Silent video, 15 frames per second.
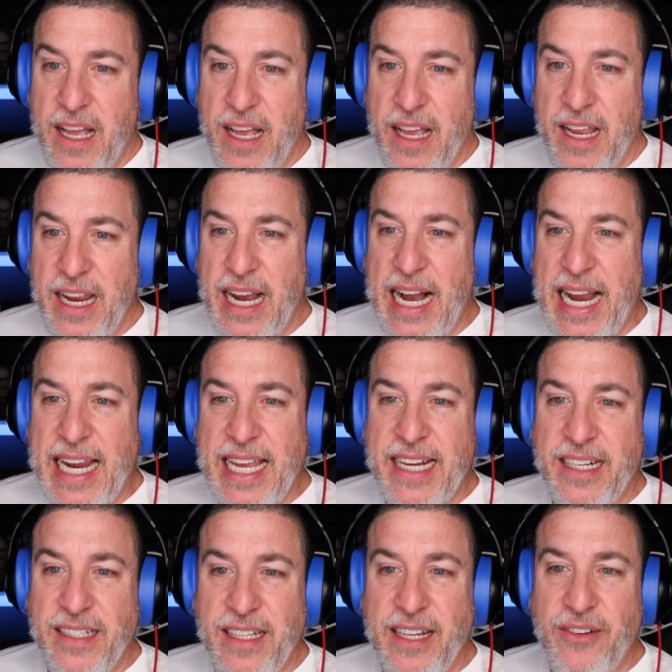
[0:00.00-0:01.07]
get
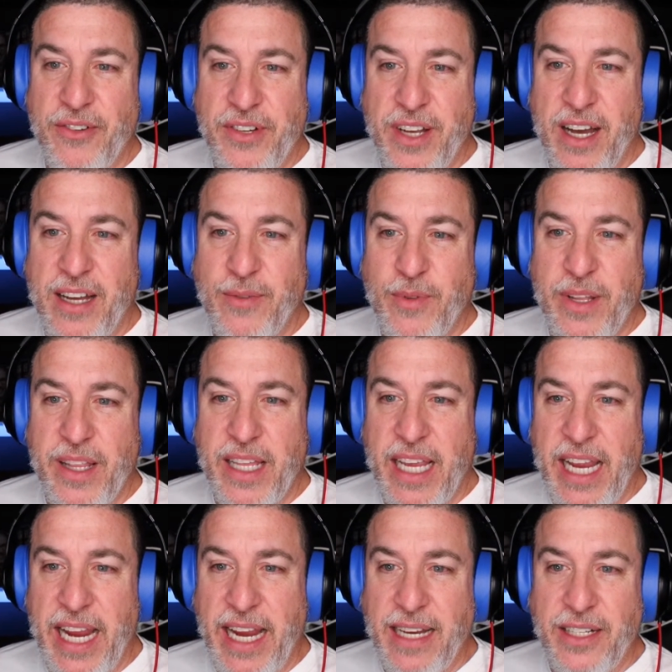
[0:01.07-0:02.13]
a little done with
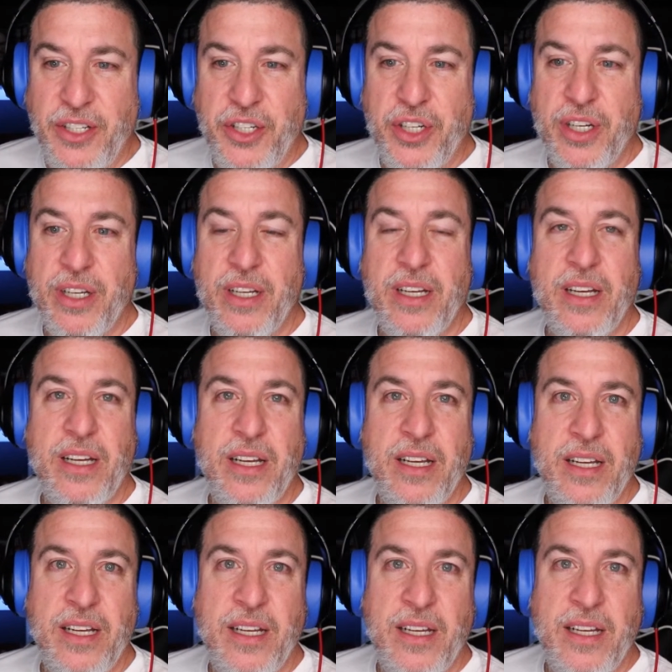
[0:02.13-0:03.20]
each.
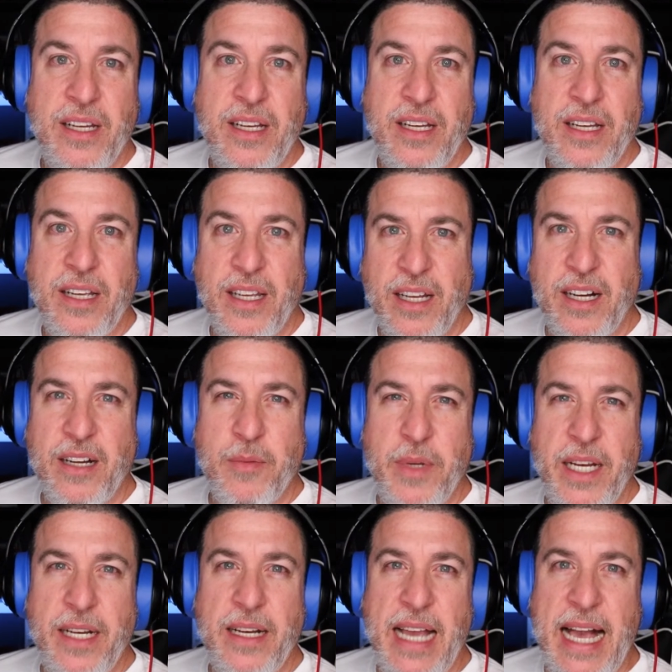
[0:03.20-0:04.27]
You know what I
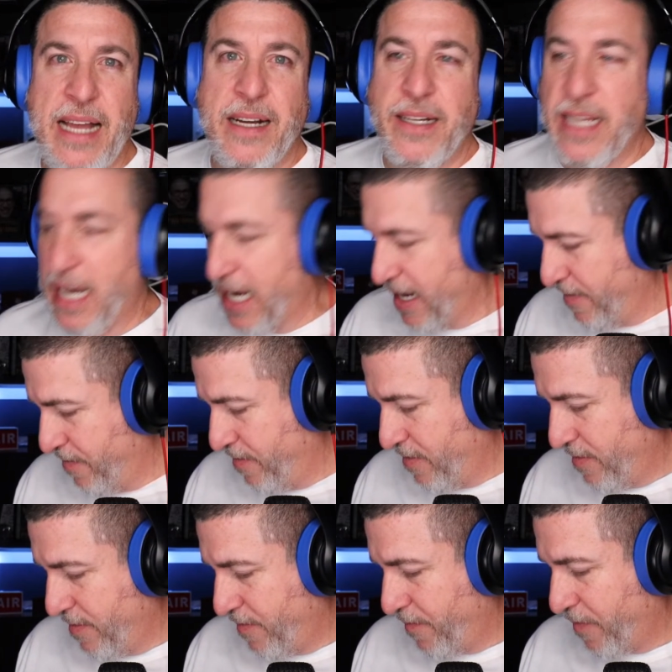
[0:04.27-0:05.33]
mean? At a time.
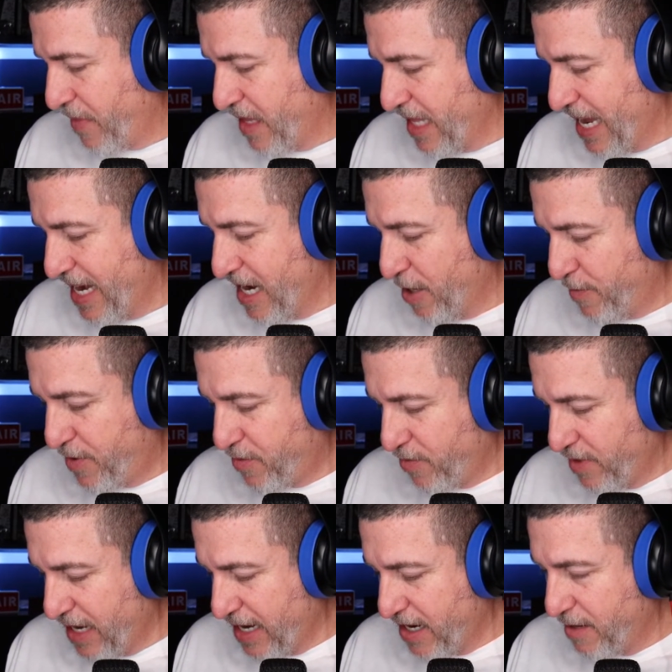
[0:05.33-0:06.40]
That helps
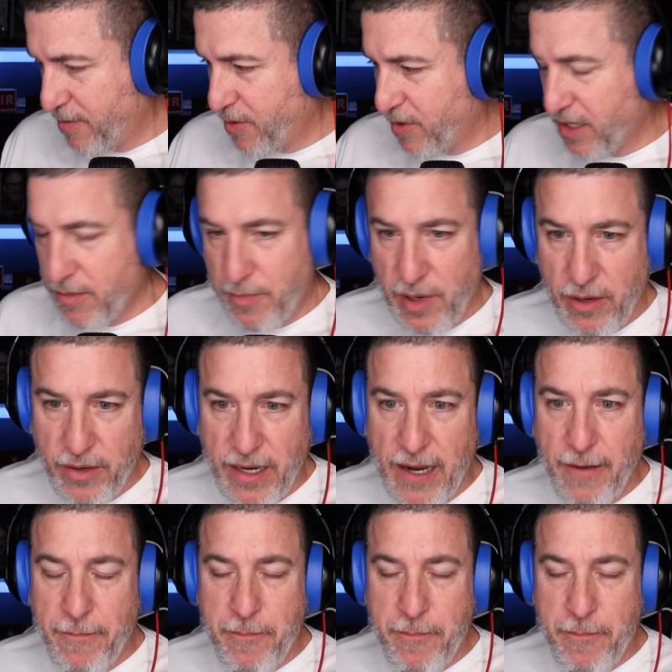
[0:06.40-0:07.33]
with the burnout.